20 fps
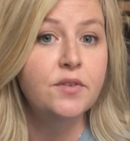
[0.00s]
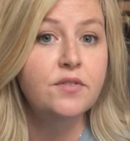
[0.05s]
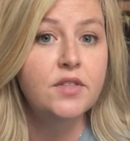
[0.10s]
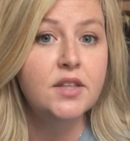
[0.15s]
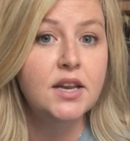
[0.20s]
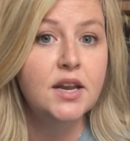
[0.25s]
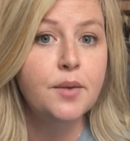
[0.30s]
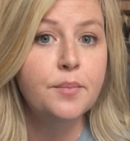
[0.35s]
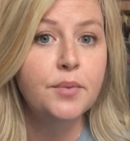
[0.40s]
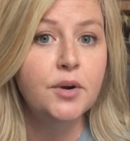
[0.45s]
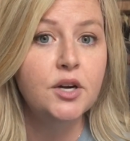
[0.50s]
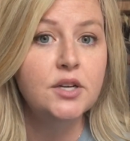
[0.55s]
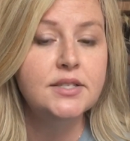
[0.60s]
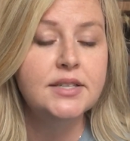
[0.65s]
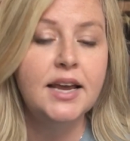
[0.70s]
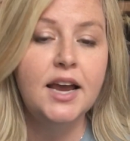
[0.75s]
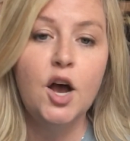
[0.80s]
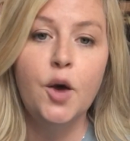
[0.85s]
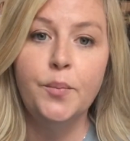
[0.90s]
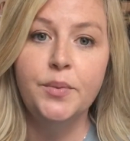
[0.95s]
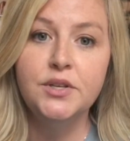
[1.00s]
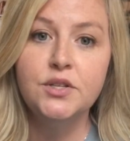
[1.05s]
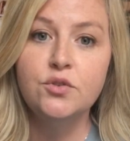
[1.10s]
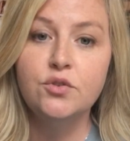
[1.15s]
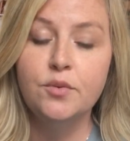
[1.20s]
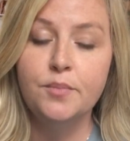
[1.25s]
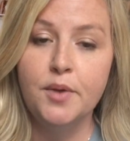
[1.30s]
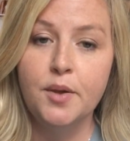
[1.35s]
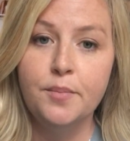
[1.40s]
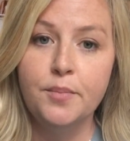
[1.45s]
of the number to help us
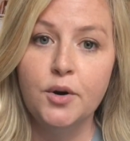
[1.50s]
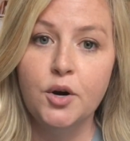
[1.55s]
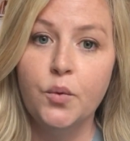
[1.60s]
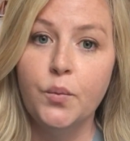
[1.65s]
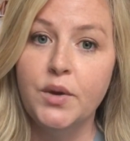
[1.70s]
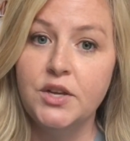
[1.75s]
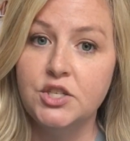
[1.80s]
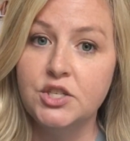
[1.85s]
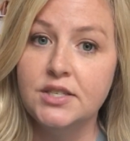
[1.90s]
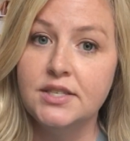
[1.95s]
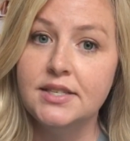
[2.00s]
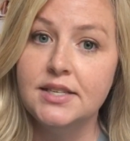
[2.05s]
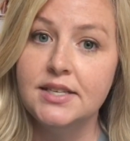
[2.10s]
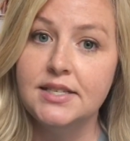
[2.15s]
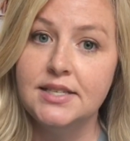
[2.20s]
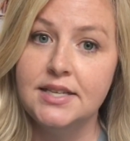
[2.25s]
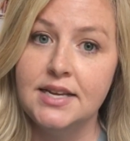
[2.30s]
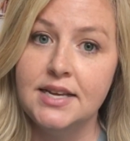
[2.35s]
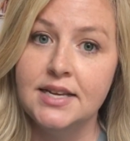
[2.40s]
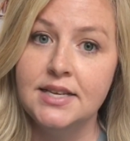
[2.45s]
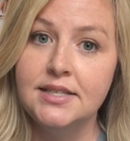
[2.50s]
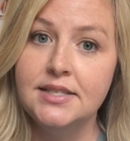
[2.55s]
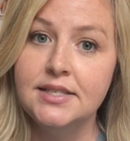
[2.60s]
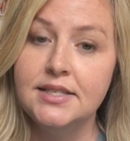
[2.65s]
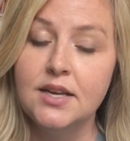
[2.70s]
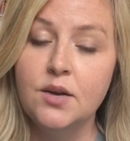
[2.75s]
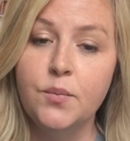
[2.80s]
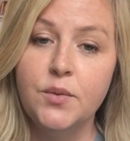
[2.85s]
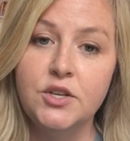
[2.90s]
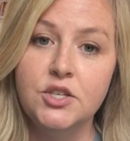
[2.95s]
remember which is the tens
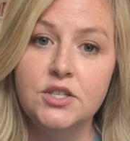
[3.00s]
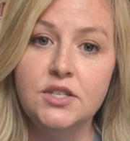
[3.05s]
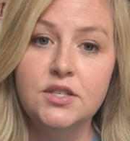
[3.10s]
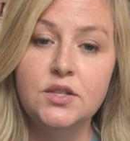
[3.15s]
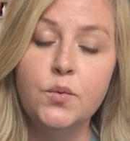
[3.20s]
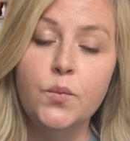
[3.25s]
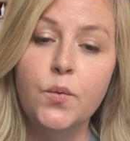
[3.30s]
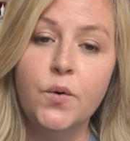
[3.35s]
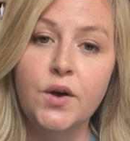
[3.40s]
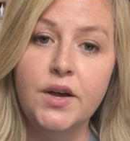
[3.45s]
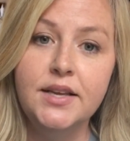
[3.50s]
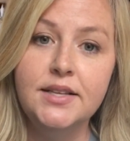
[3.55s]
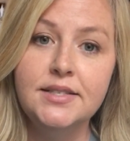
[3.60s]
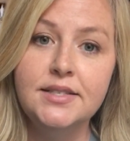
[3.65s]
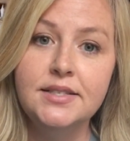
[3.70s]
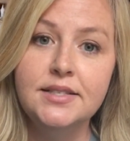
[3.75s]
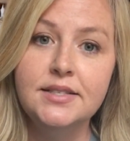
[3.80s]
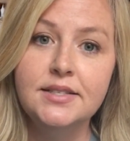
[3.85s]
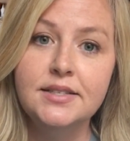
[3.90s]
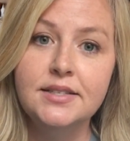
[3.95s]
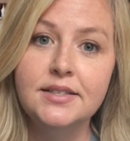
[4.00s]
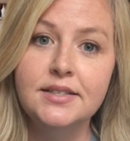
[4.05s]
and which is the ones?